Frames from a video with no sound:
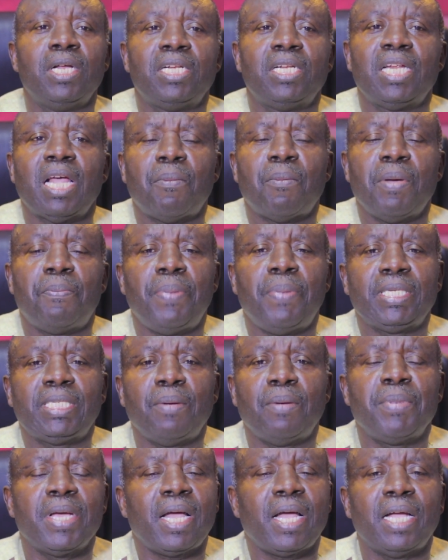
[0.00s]
Niame Pessa
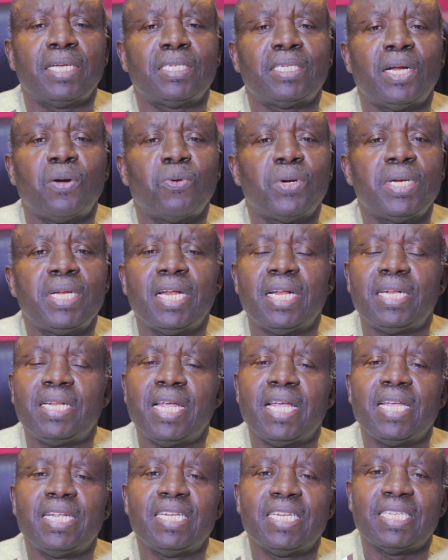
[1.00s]
may catch her with Ned
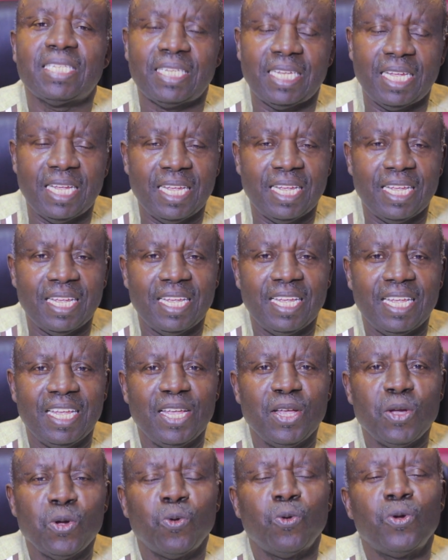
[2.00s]
in the say,
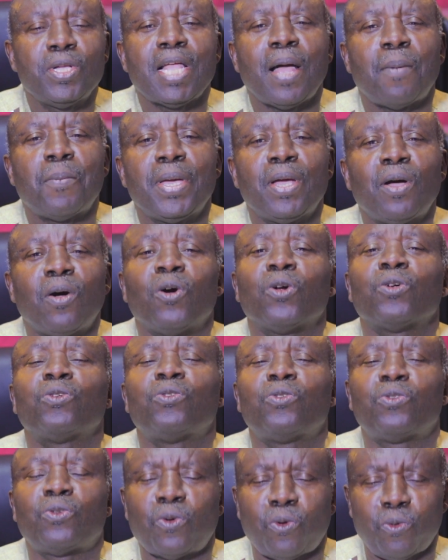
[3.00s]
Unyame on
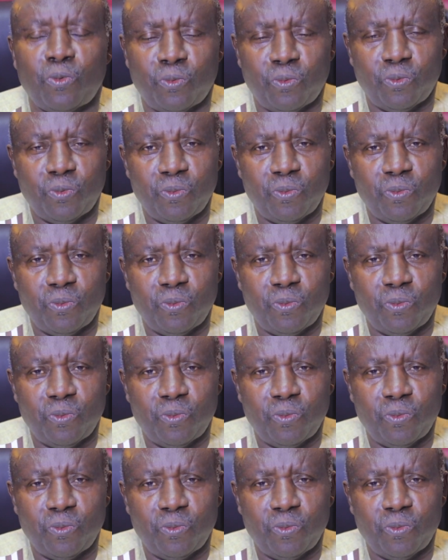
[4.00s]
toll.